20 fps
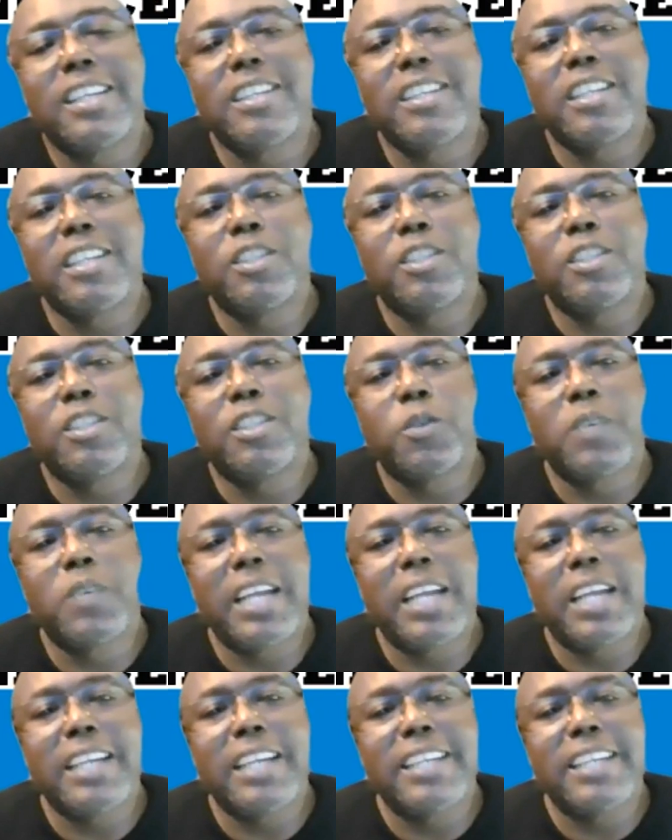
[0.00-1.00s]
that you
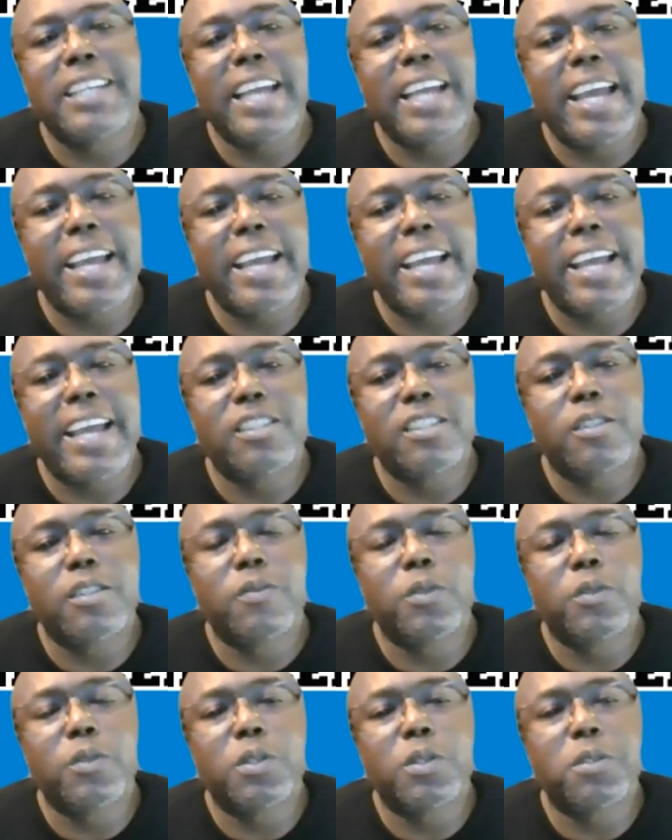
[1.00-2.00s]
would like to add to the
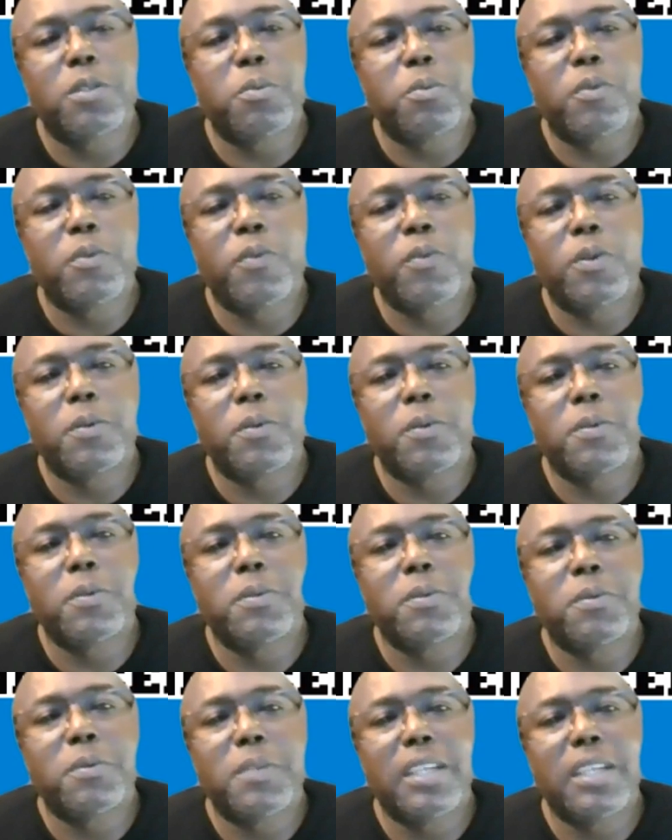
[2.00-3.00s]
viewers before
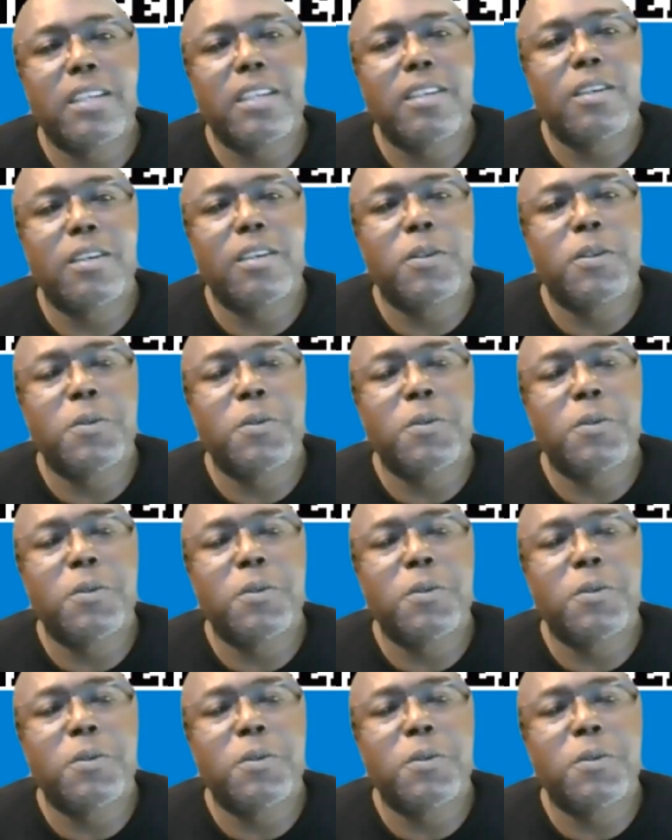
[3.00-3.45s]
we go?